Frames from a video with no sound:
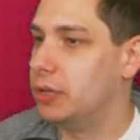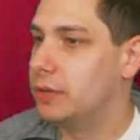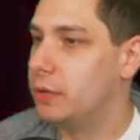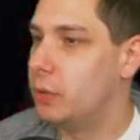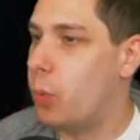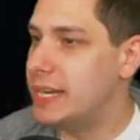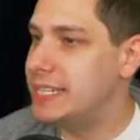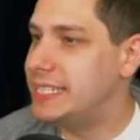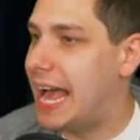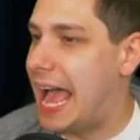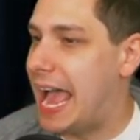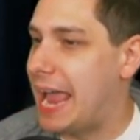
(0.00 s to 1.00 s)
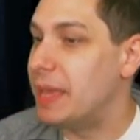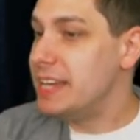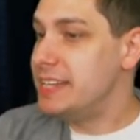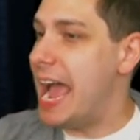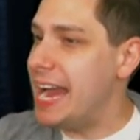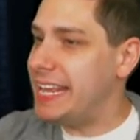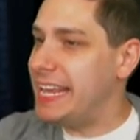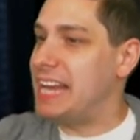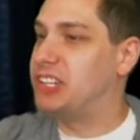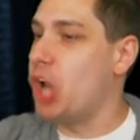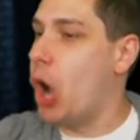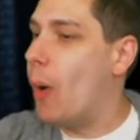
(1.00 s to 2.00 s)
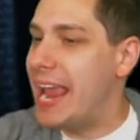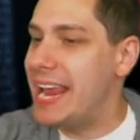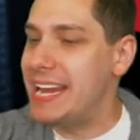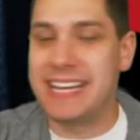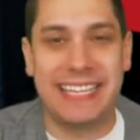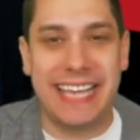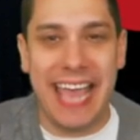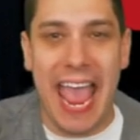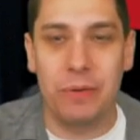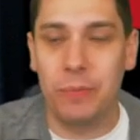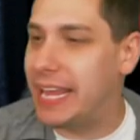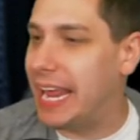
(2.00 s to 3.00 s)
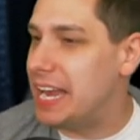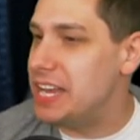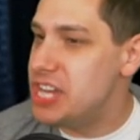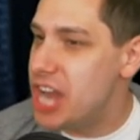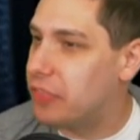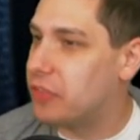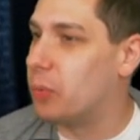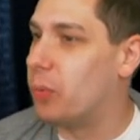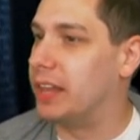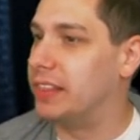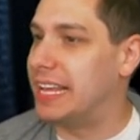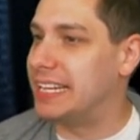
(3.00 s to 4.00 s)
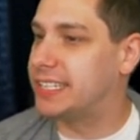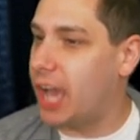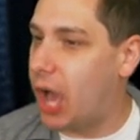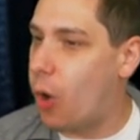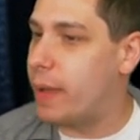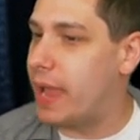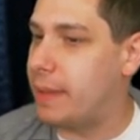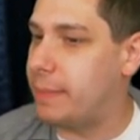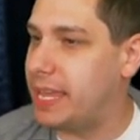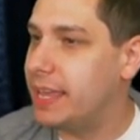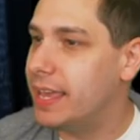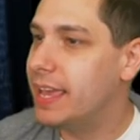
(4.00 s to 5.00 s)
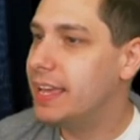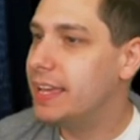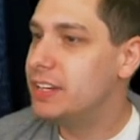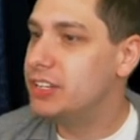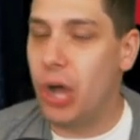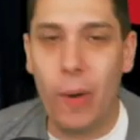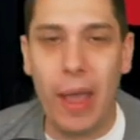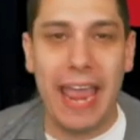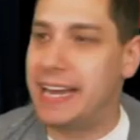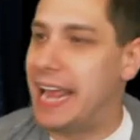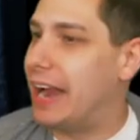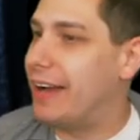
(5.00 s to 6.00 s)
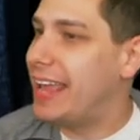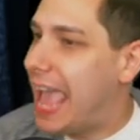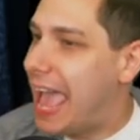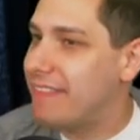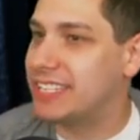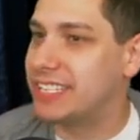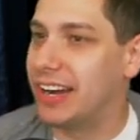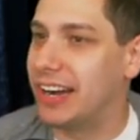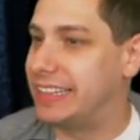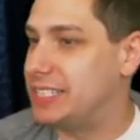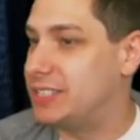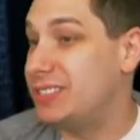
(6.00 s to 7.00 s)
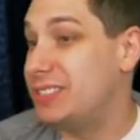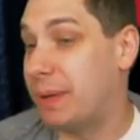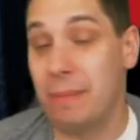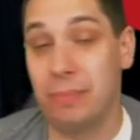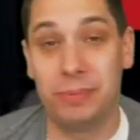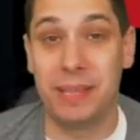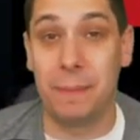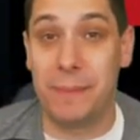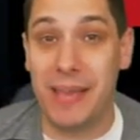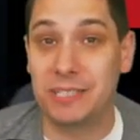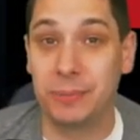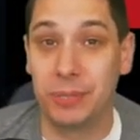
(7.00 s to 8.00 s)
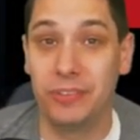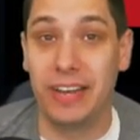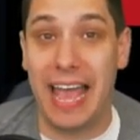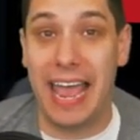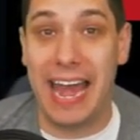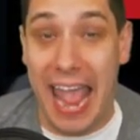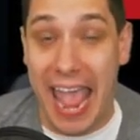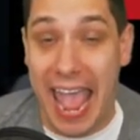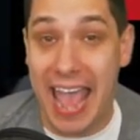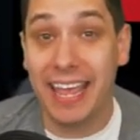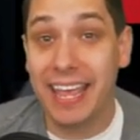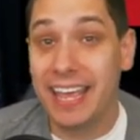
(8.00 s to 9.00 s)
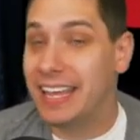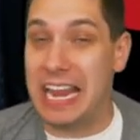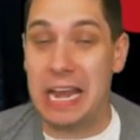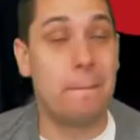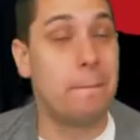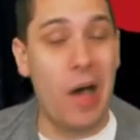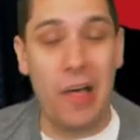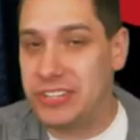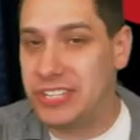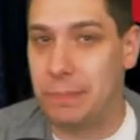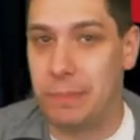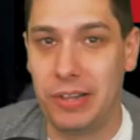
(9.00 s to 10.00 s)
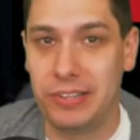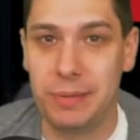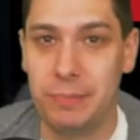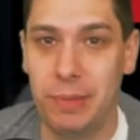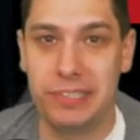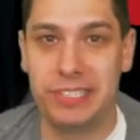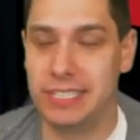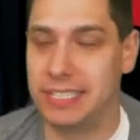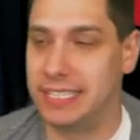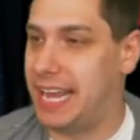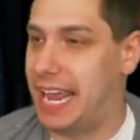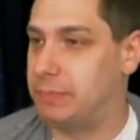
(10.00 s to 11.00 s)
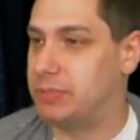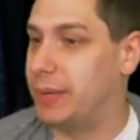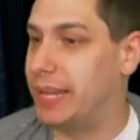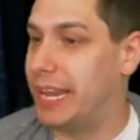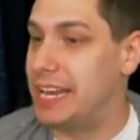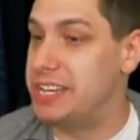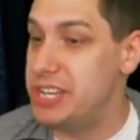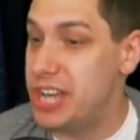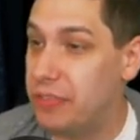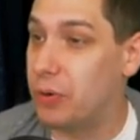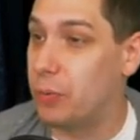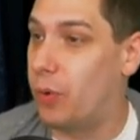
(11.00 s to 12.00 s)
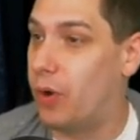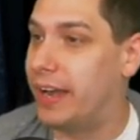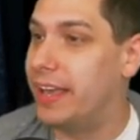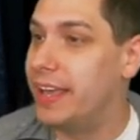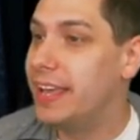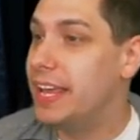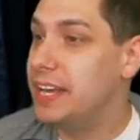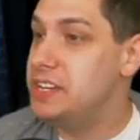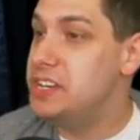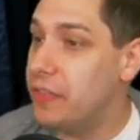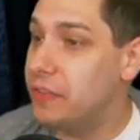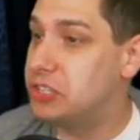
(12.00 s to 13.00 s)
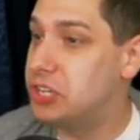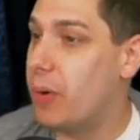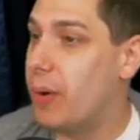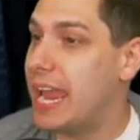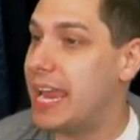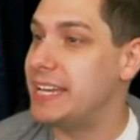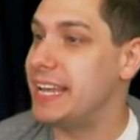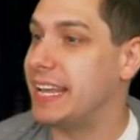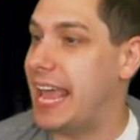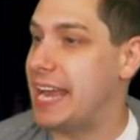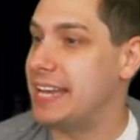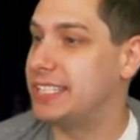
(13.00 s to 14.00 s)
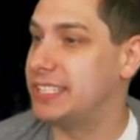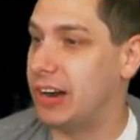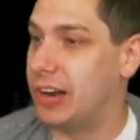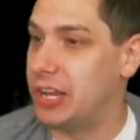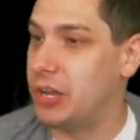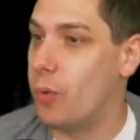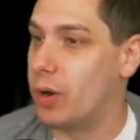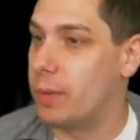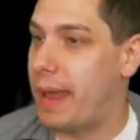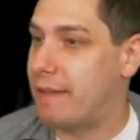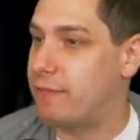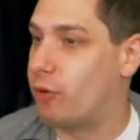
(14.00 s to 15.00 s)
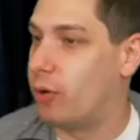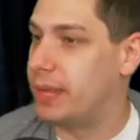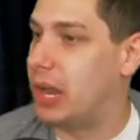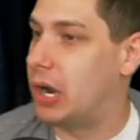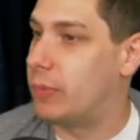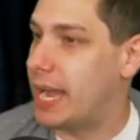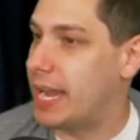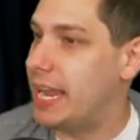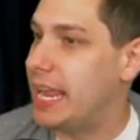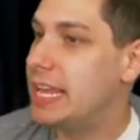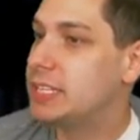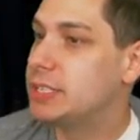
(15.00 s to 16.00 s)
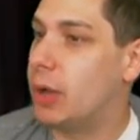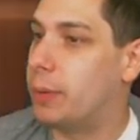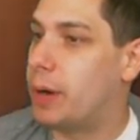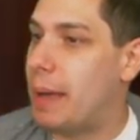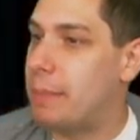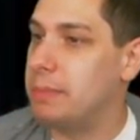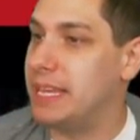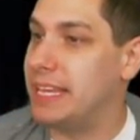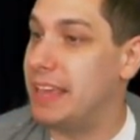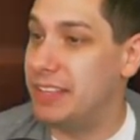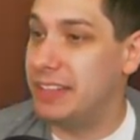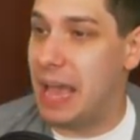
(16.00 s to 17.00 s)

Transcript: One time. ninety-eight Joe Hayden again. We get another one. Let's go, baby. Joe Hayden, I already have this card. This was probably the best pull that I had had in months and months and months in this game. So we get another one. Another Joe Hayden, again, starting cornerback for me already. So I'll probably be giving that